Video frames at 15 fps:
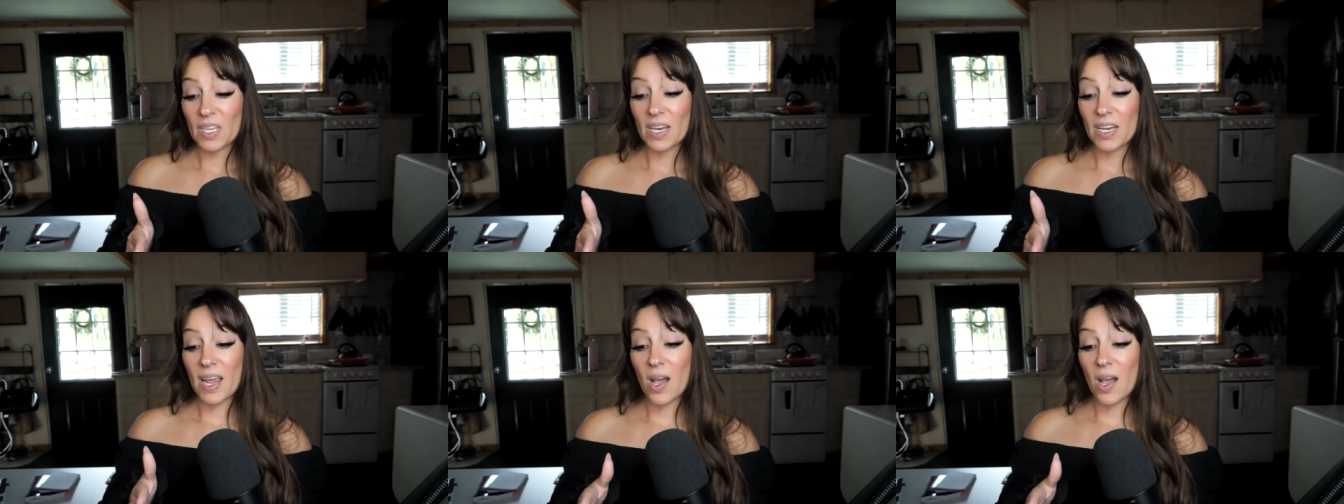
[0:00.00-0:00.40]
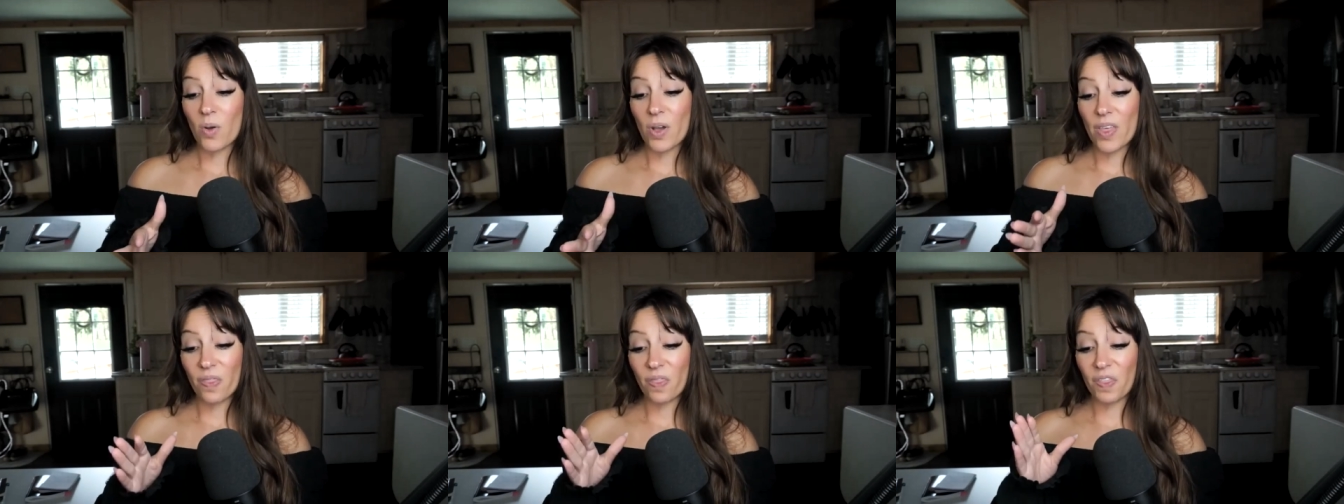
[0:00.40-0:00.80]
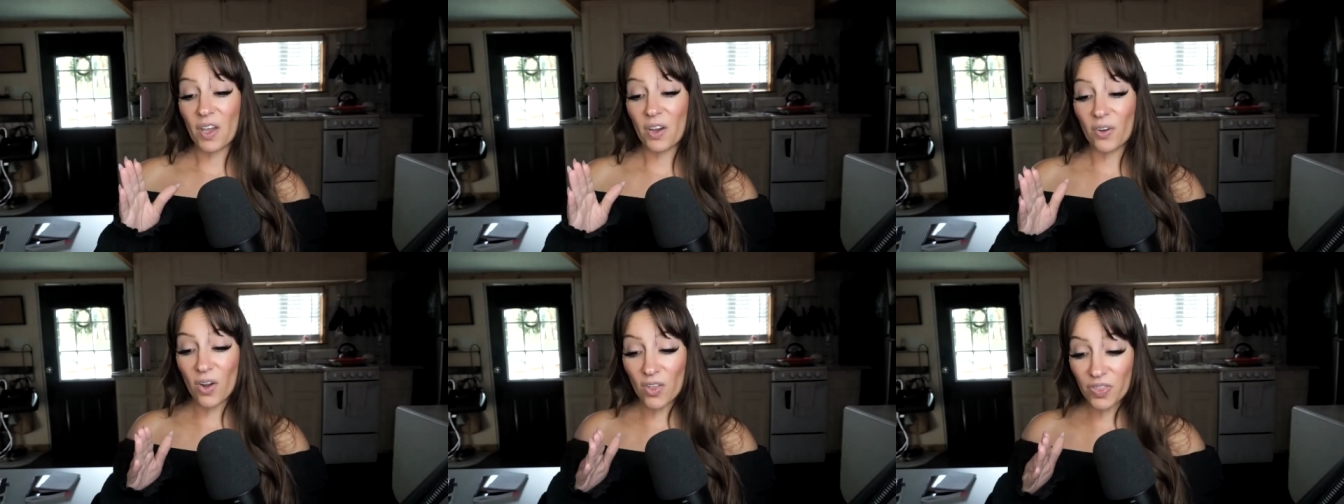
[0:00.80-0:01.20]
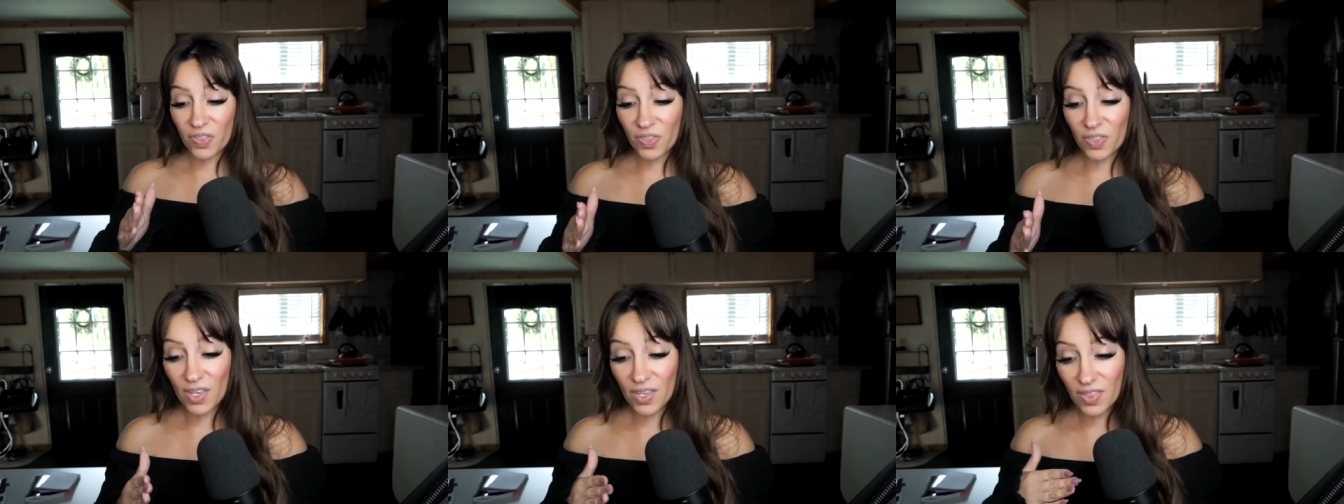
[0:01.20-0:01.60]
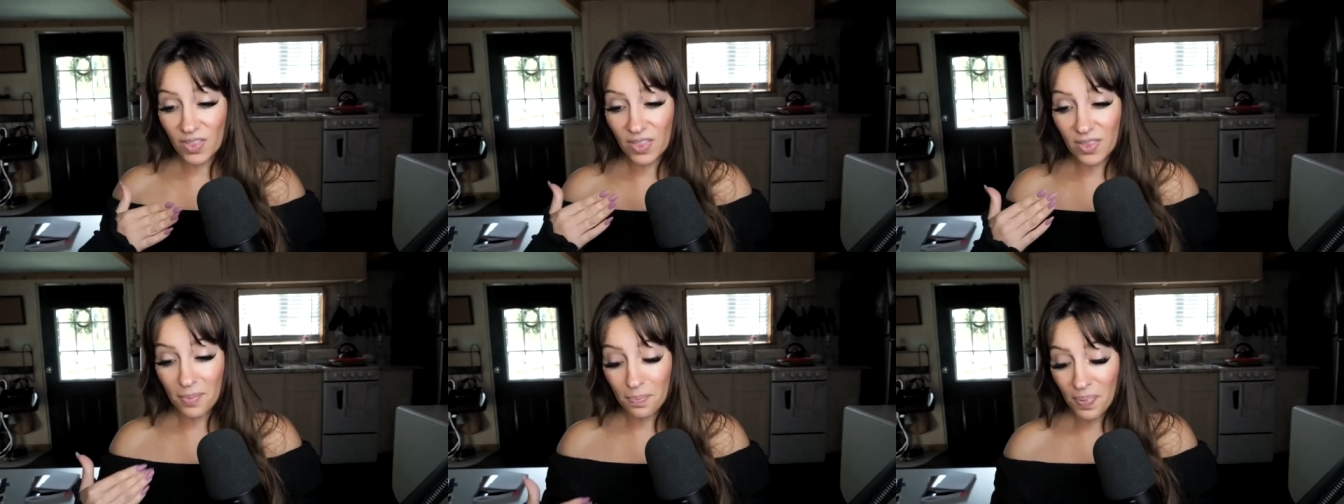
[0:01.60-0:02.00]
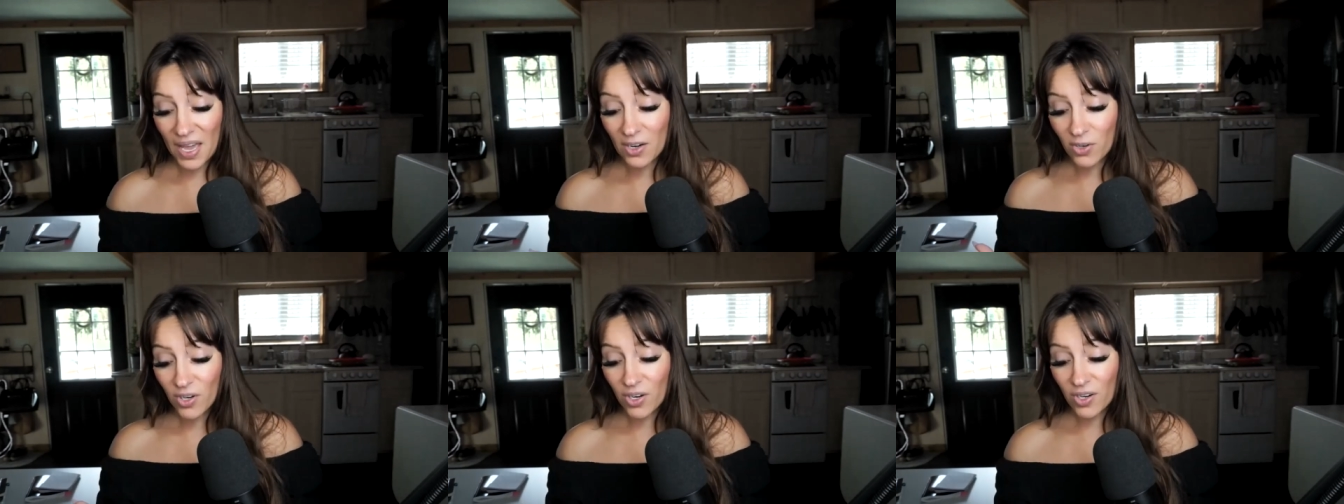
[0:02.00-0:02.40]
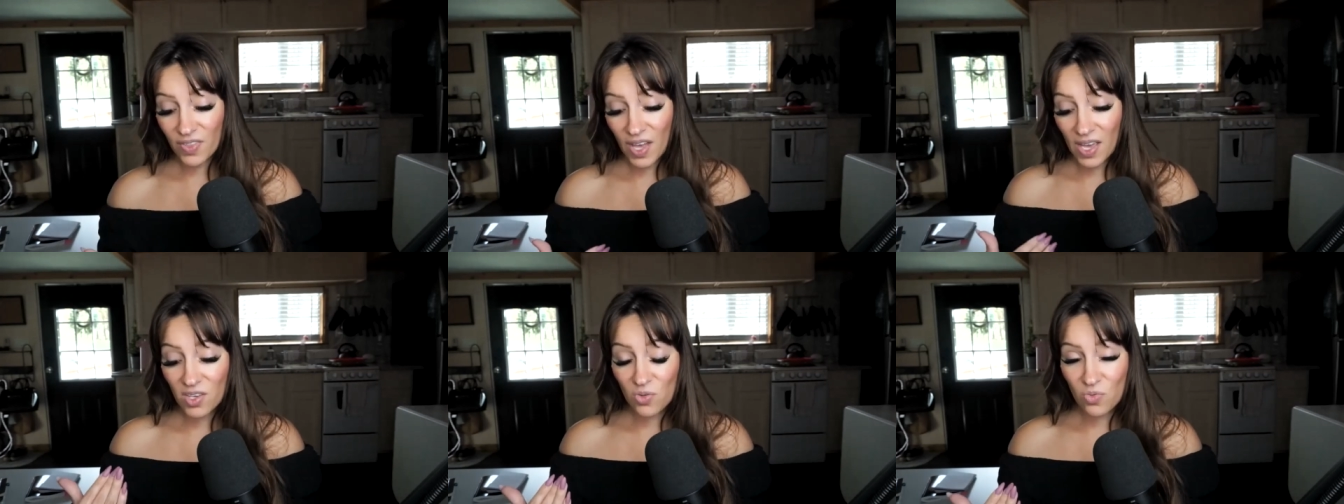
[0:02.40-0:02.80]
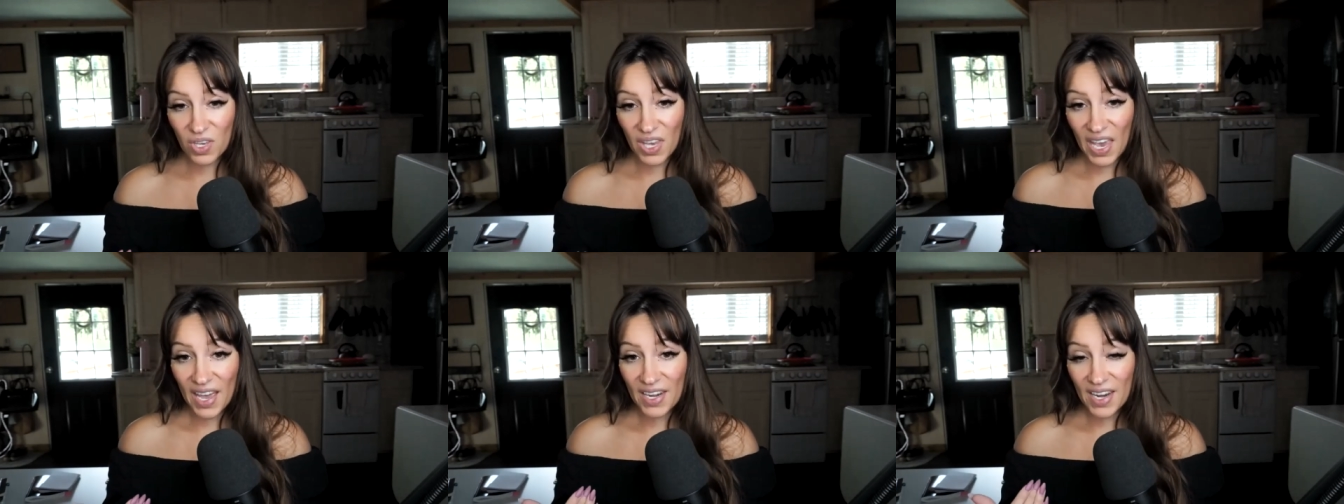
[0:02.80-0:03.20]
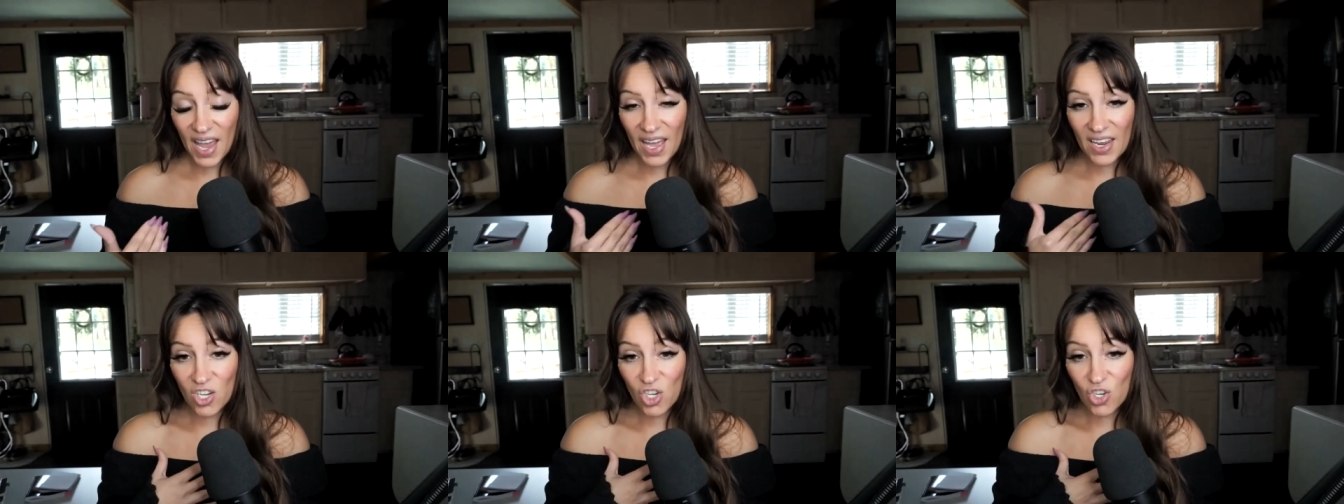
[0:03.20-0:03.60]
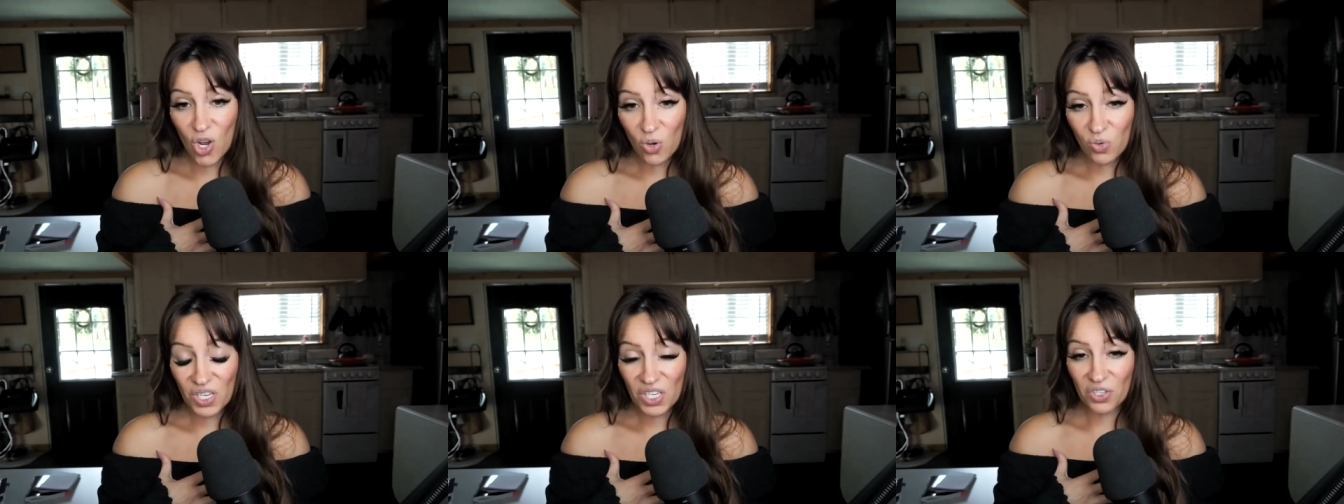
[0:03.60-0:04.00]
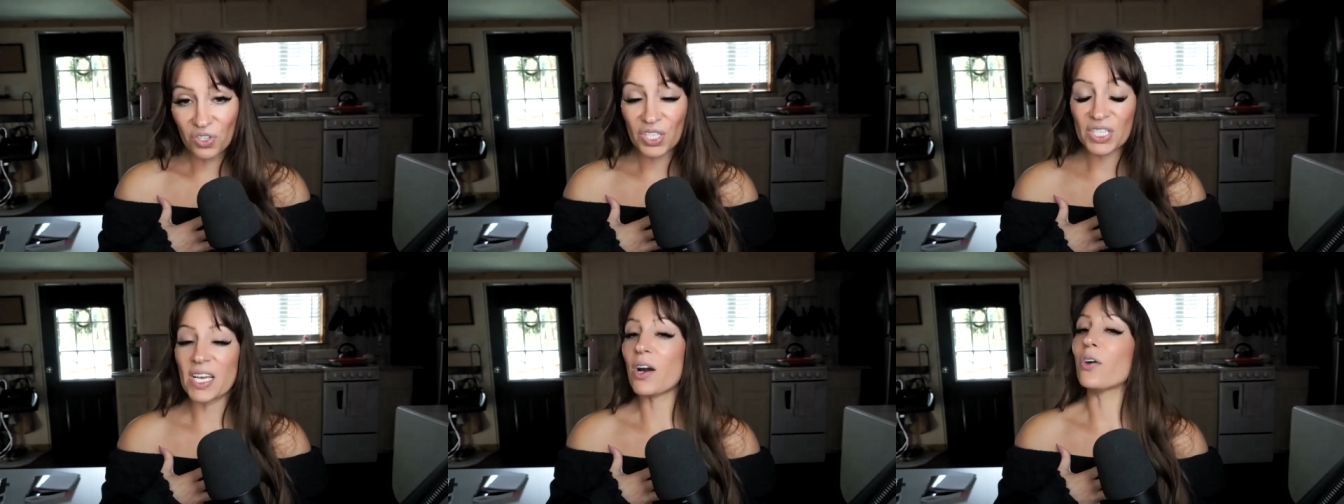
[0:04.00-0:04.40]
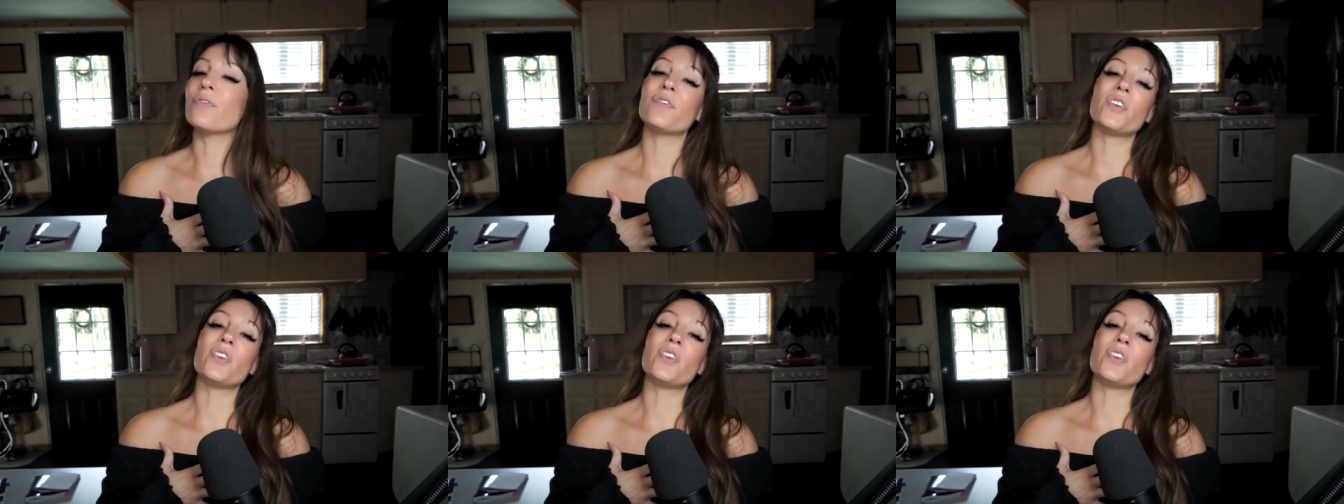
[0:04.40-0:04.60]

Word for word: Now, there, the better that you get at knowing yourself,